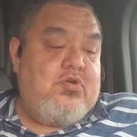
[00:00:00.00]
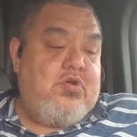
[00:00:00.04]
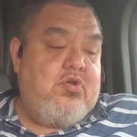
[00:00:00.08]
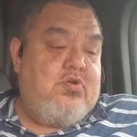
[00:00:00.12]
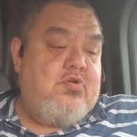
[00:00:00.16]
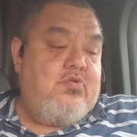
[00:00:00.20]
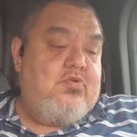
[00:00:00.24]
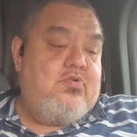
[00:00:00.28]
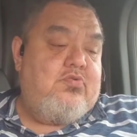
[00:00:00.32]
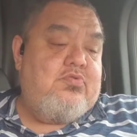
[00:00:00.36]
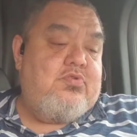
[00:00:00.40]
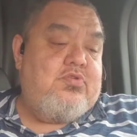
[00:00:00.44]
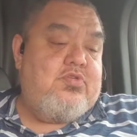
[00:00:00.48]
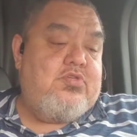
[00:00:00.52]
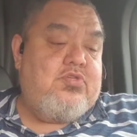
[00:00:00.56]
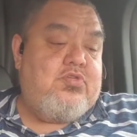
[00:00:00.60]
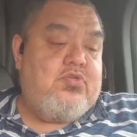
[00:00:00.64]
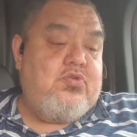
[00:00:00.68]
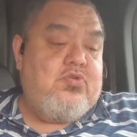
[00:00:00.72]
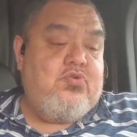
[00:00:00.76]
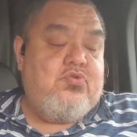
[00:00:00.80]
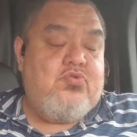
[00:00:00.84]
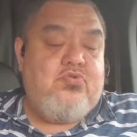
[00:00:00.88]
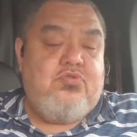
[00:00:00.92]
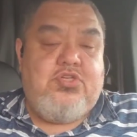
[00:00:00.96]

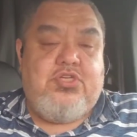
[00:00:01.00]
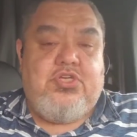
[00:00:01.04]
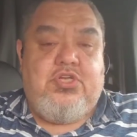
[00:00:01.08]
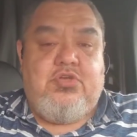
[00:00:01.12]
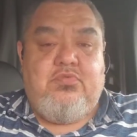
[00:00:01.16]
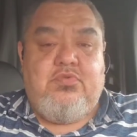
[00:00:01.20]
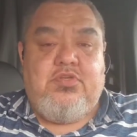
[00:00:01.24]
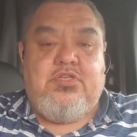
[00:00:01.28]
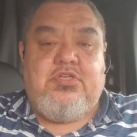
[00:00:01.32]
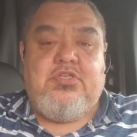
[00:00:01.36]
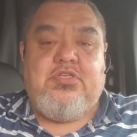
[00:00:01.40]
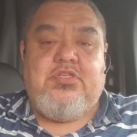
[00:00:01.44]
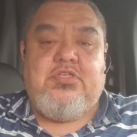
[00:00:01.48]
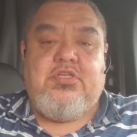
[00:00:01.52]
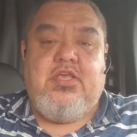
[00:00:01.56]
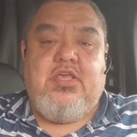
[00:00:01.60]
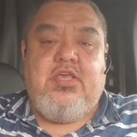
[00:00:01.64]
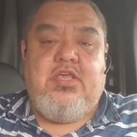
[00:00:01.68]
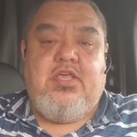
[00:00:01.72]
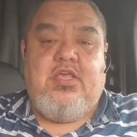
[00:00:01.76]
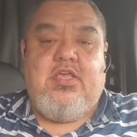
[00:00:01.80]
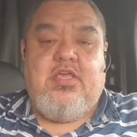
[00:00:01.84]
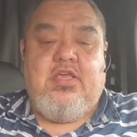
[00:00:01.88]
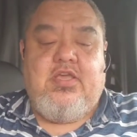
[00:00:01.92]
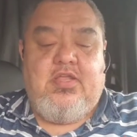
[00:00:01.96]
Tsukushi, which is
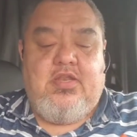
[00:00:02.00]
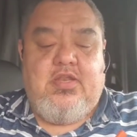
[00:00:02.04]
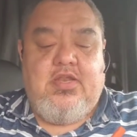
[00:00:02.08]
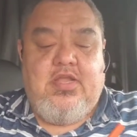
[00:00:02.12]
a